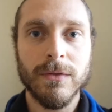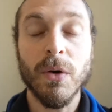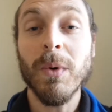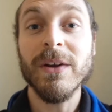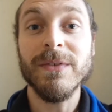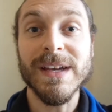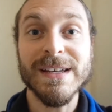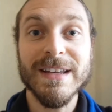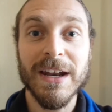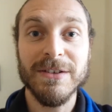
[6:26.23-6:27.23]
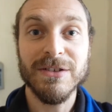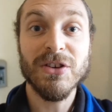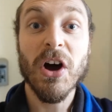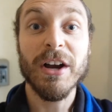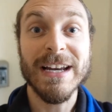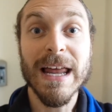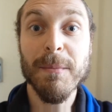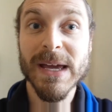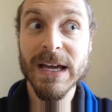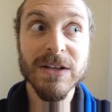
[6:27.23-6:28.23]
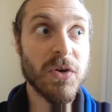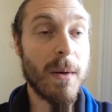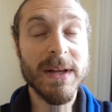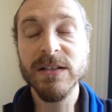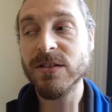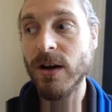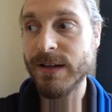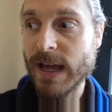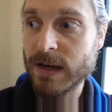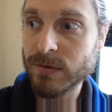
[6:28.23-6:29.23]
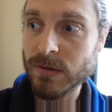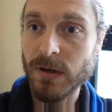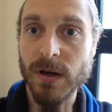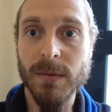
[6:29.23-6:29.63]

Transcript: So one of the tenants has kindly let me in, so I'm inside now.